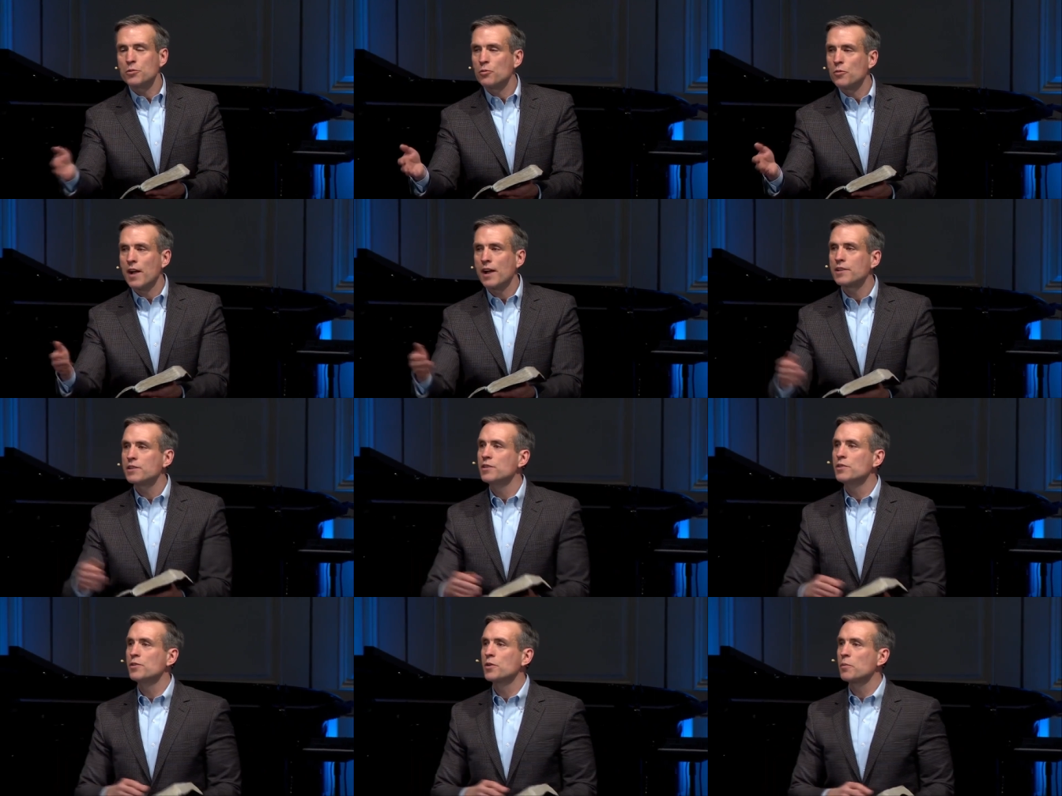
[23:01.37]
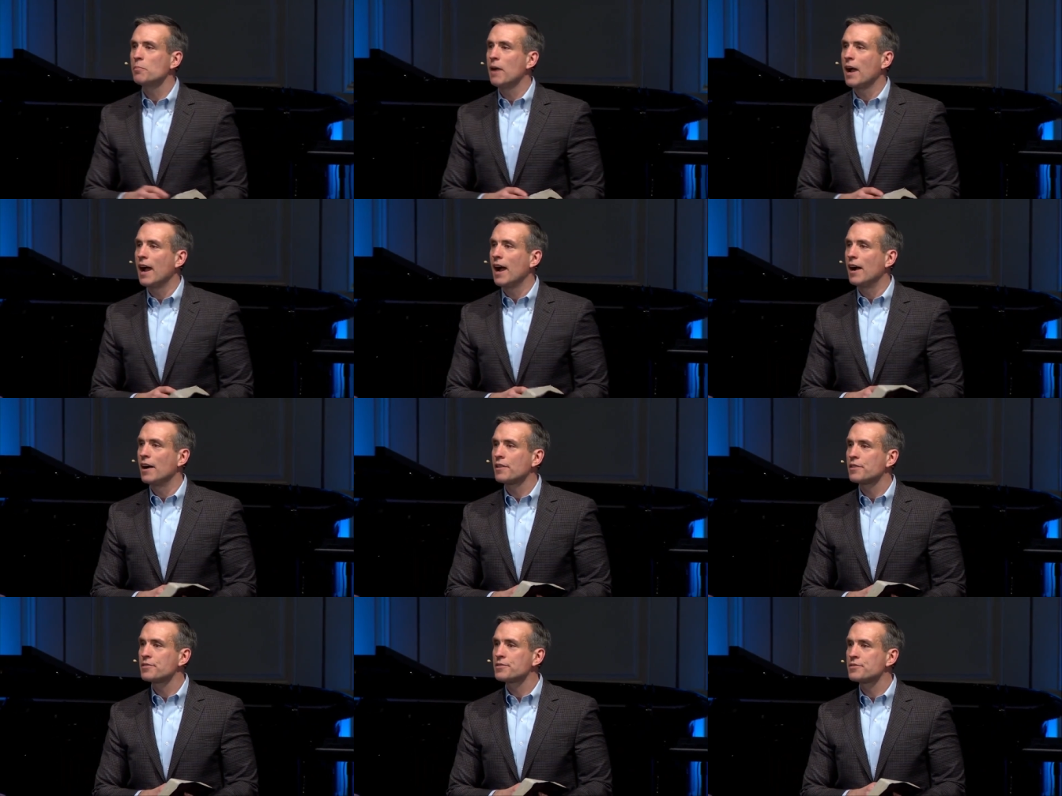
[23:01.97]
directing your
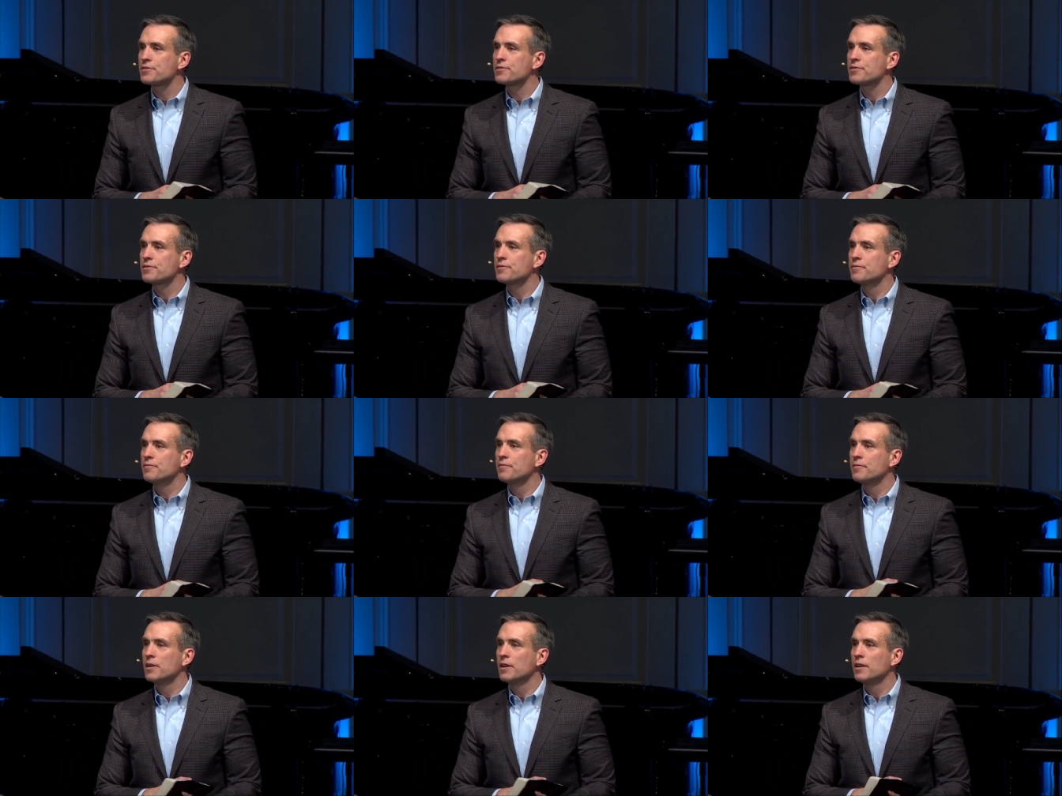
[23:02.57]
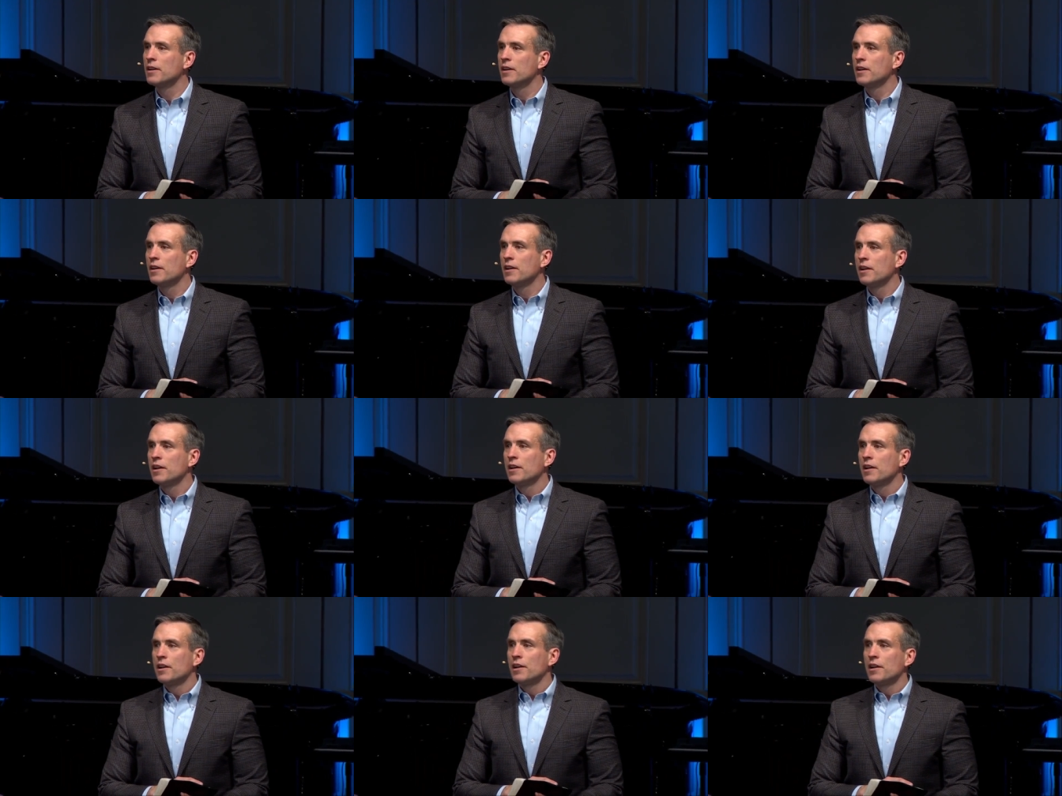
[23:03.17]
paths.
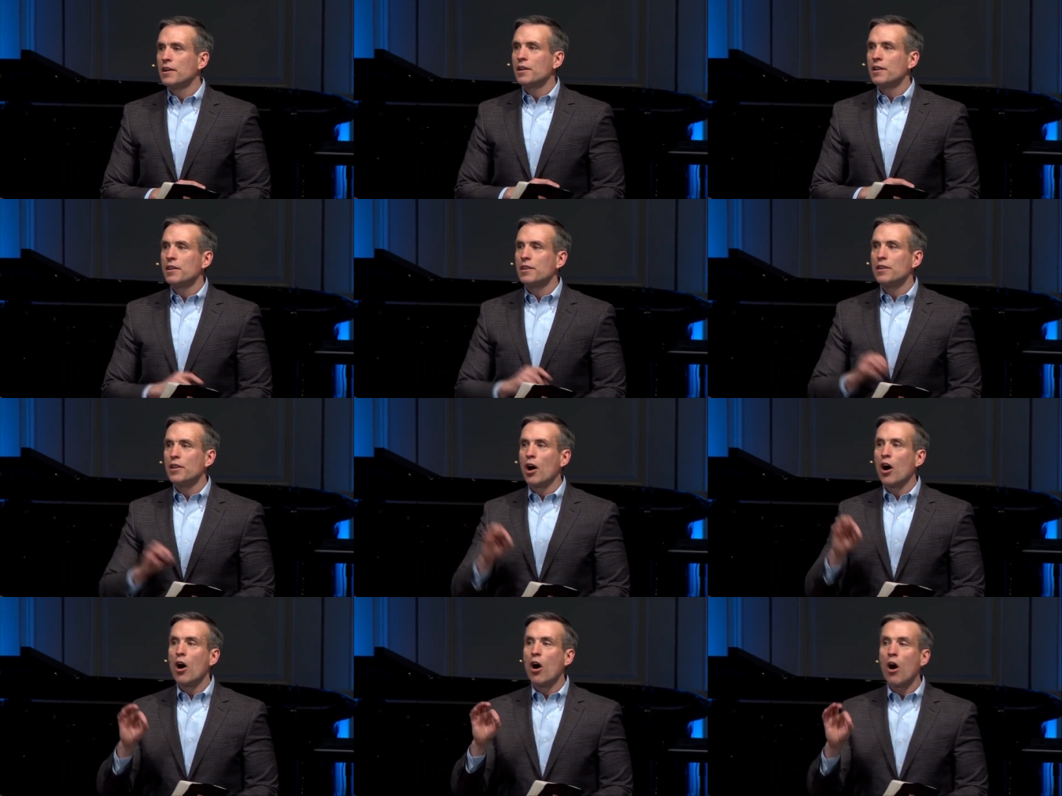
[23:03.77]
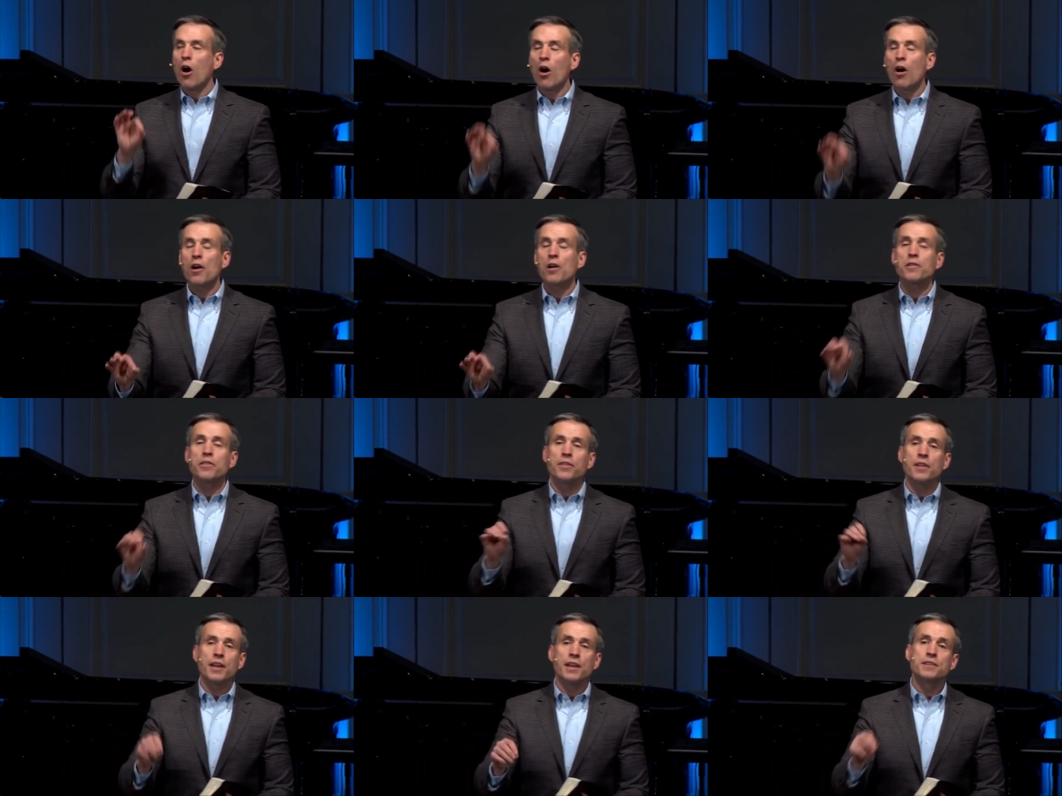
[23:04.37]
The
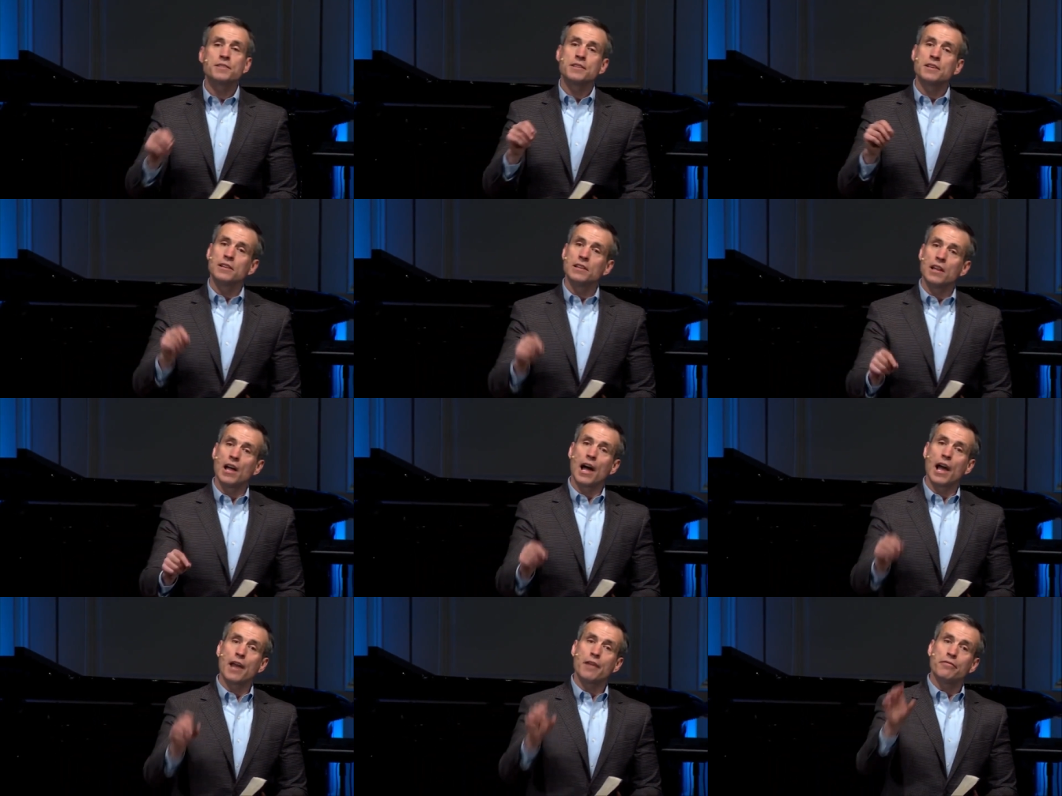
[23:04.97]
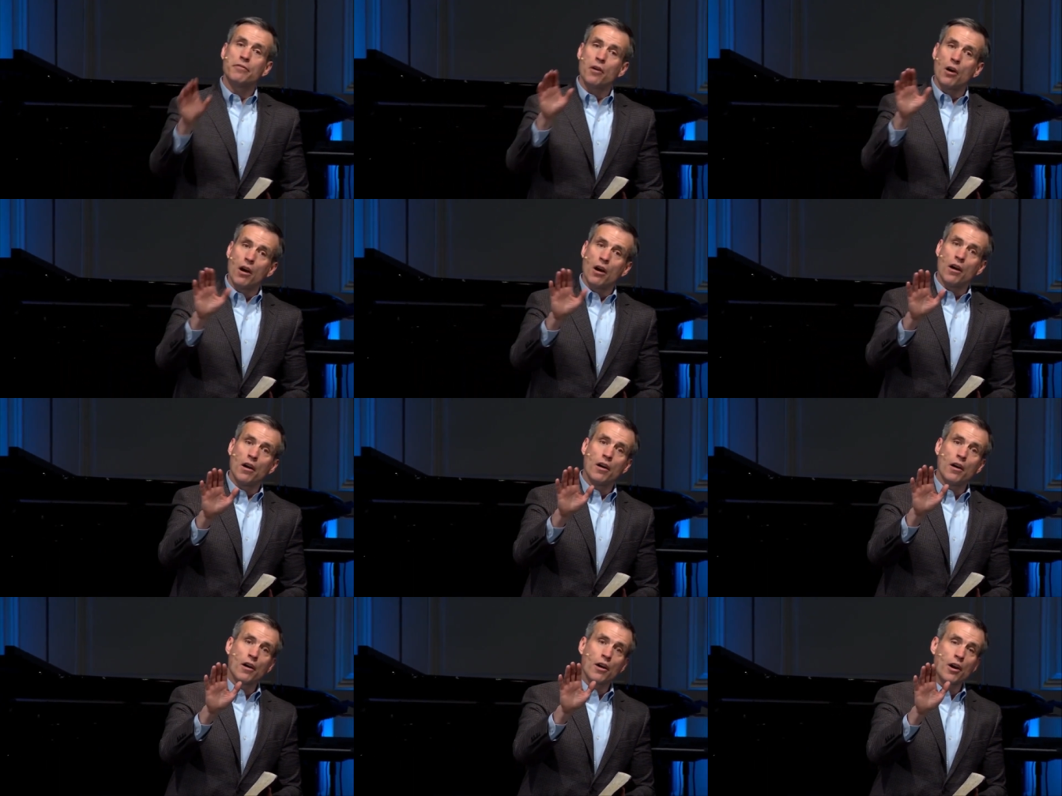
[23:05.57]
hard things in life
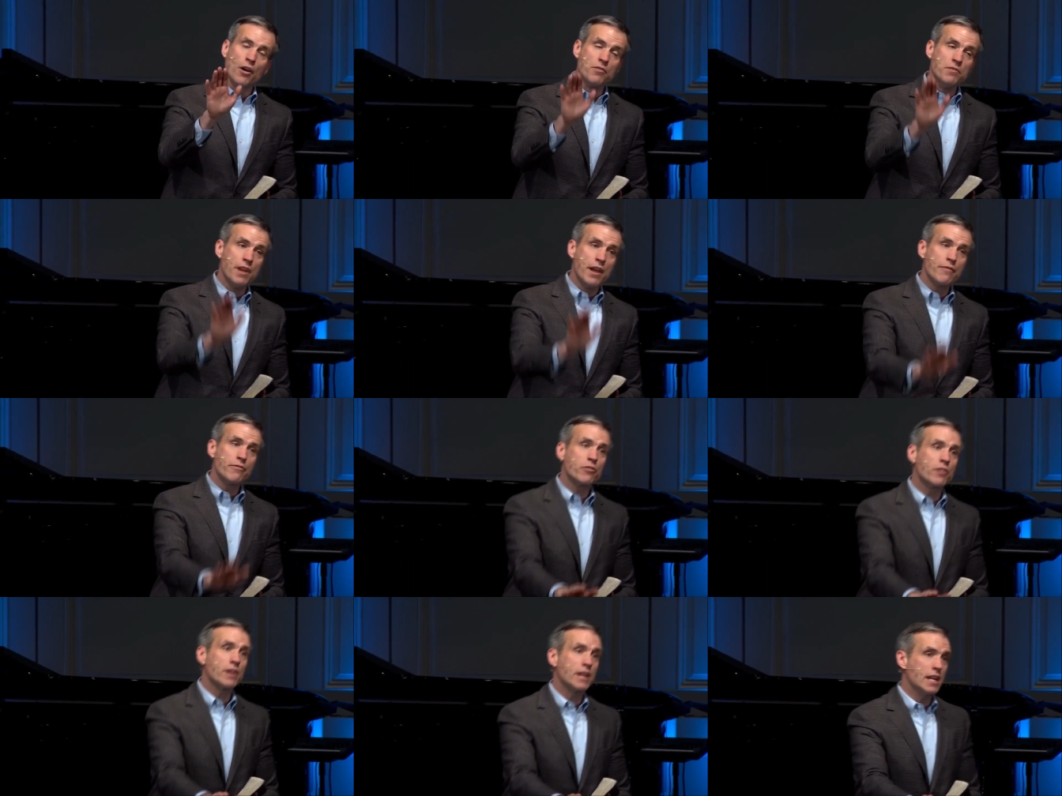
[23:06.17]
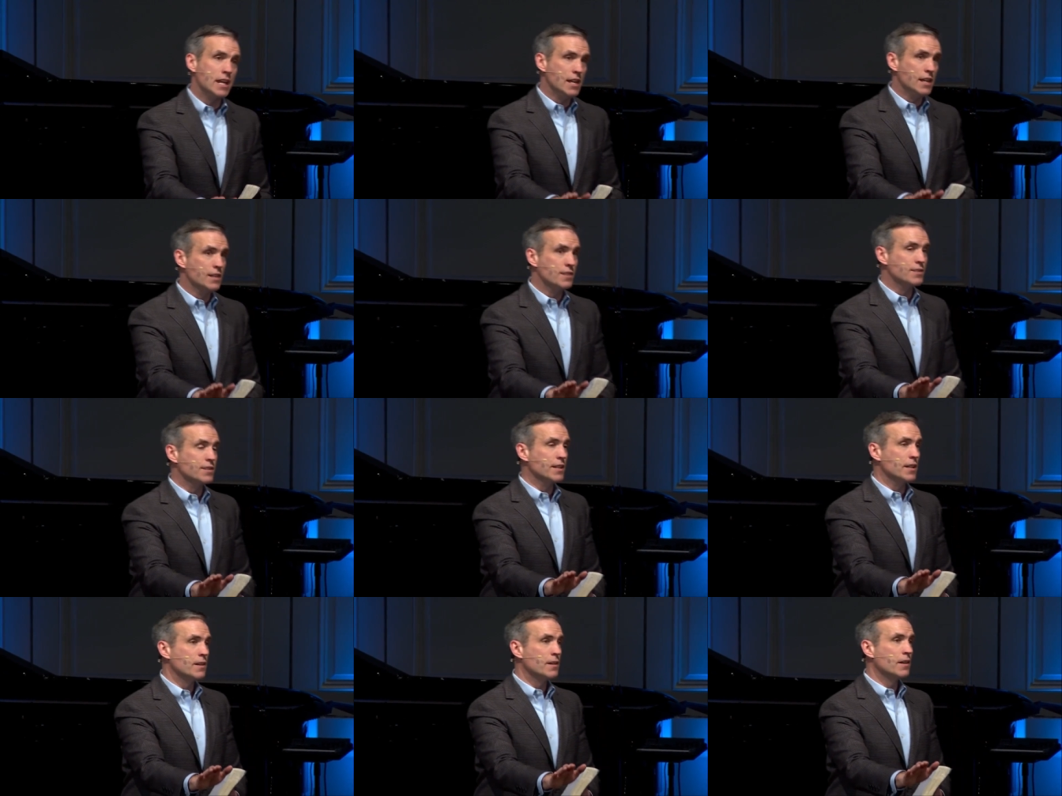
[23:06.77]
are never
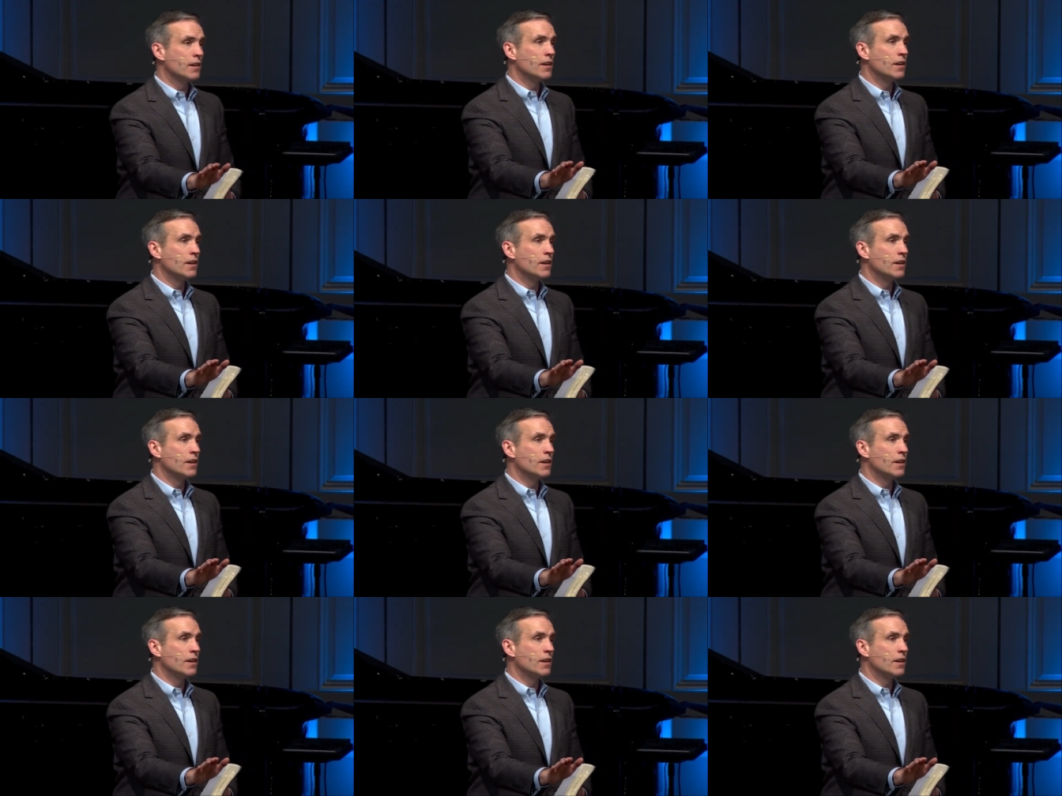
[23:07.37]
easy,